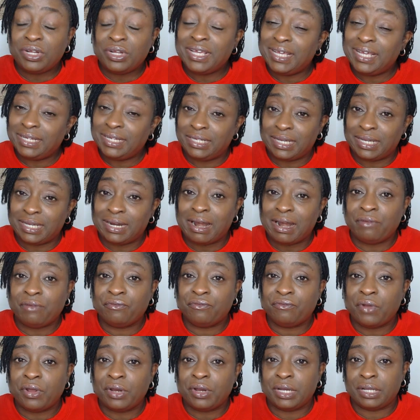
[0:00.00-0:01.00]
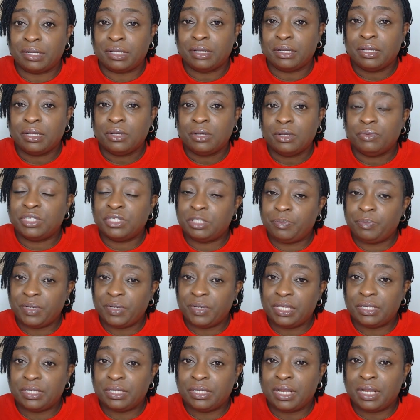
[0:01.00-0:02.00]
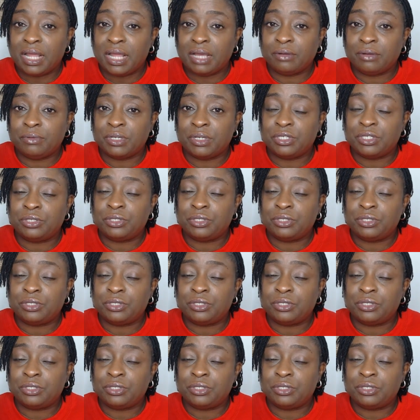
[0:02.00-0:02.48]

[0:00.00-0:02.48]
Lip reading: to hit the ground running with speaking the language.